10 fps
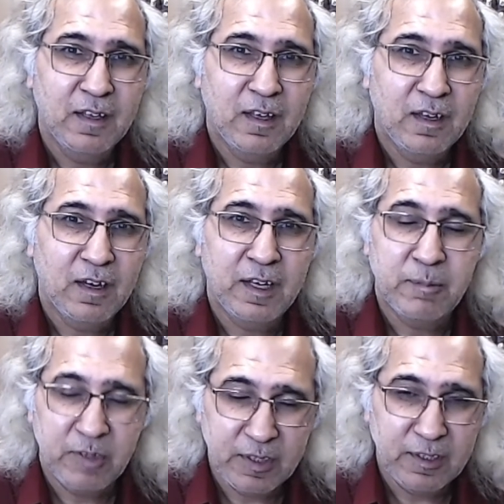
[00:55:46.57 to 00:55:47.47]
I am
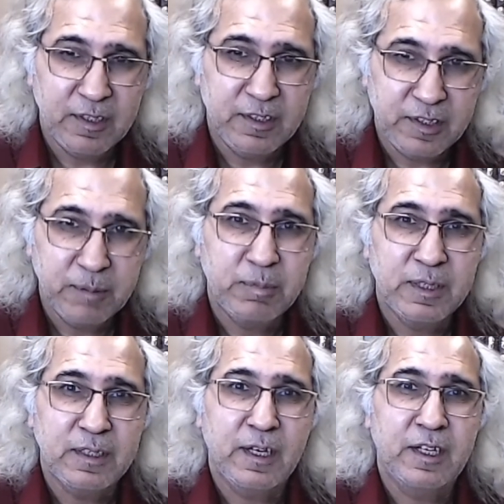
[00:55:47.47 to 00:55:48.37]
really deeply
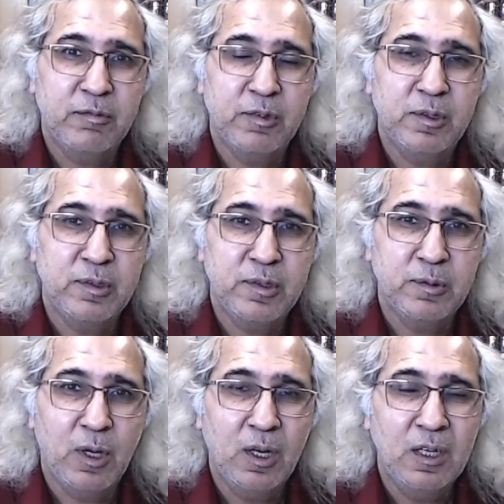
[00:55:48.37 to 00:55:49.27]
grateful to you
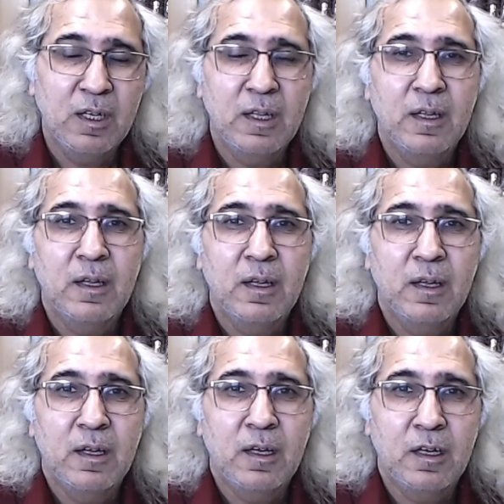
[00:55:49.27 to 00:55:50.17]
all
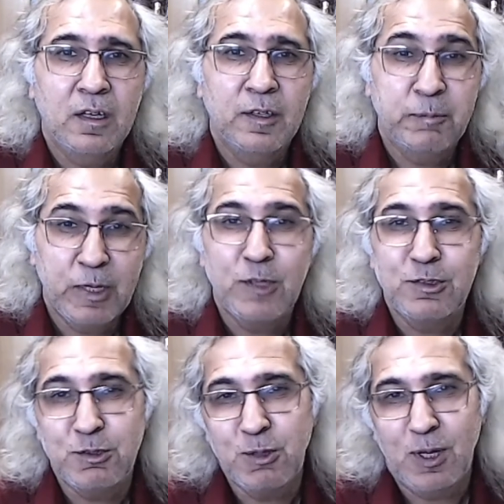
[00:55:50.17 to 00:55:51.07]
uh, because
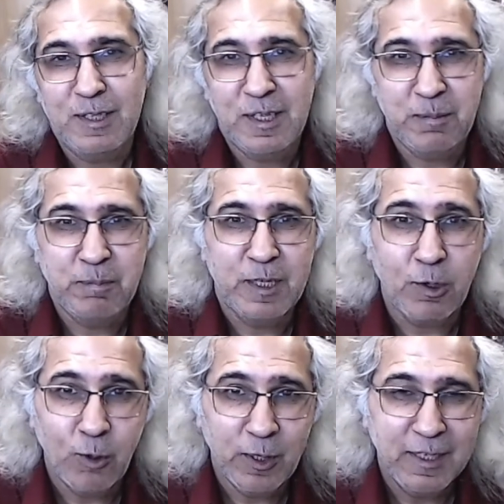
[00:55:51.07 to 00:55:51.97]
you all keep me
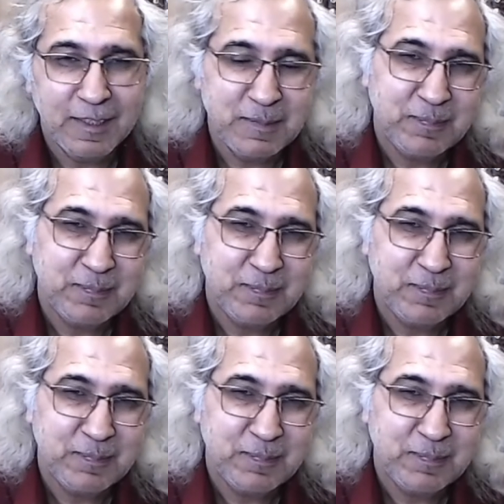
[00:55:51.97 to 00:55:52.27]
going,